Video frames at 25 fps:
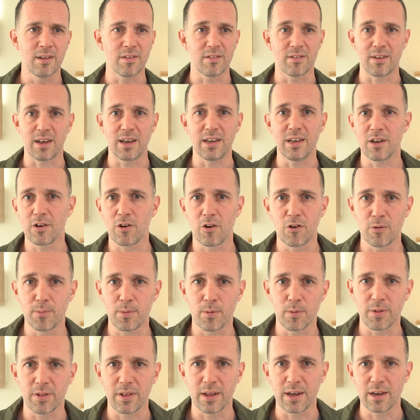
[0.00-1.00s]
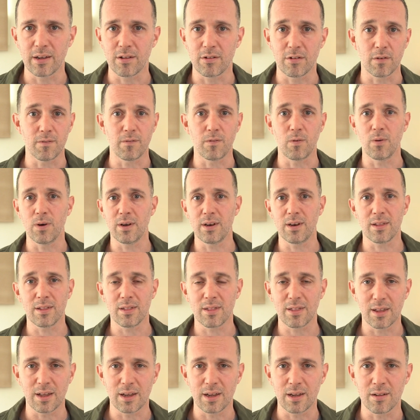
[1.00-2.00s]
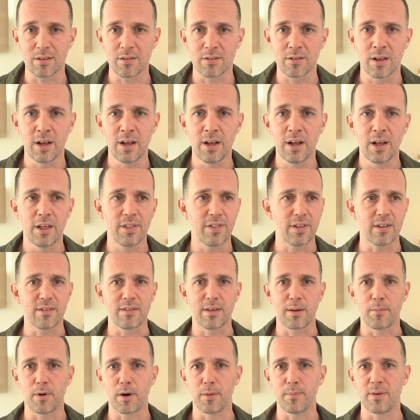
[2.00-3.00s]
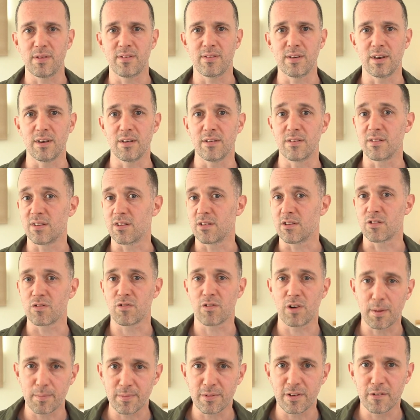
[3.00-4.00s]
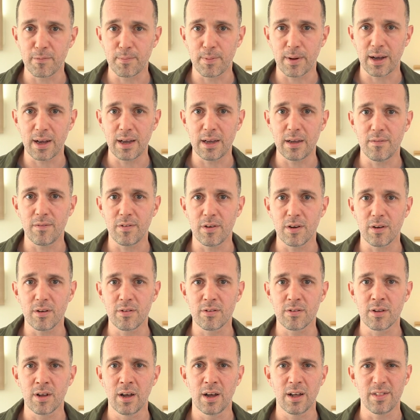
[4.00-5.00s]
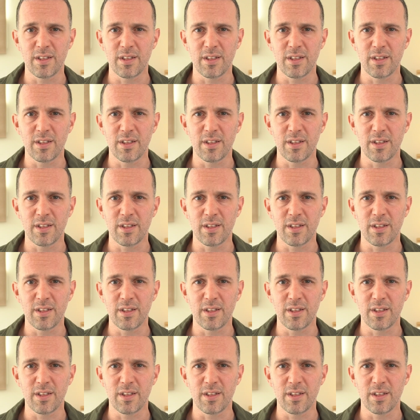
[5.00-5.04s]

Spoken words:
saying horrible things, avoiding things that might be seen as disruptive behaviors.